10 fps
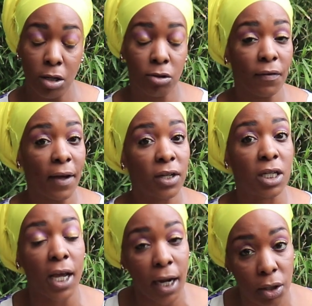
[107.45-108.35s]
So if you have a
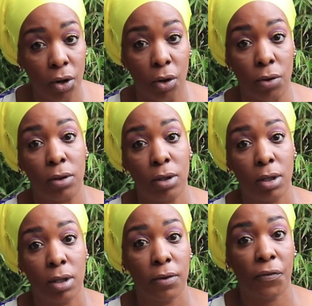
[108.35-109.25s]
techno
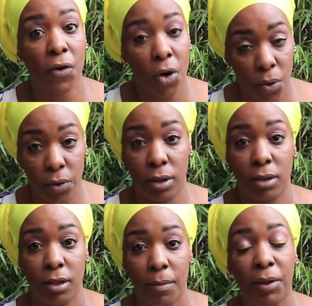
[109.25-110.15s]
phone,
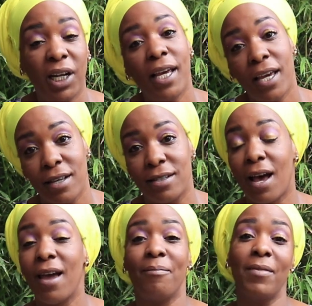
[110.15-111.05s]
please,
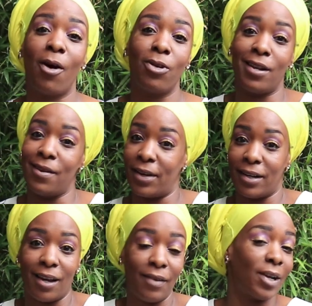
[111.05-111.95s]
I wouldn't
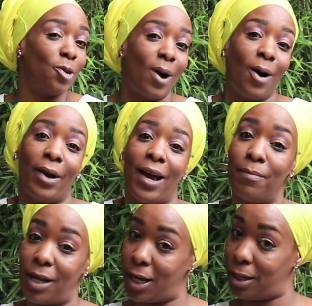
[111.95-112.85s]
even Huawei,
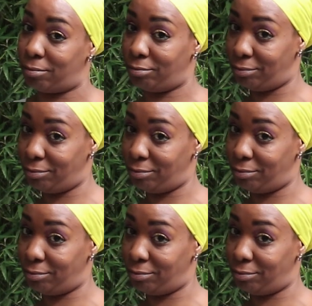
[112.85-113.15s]
I'm like,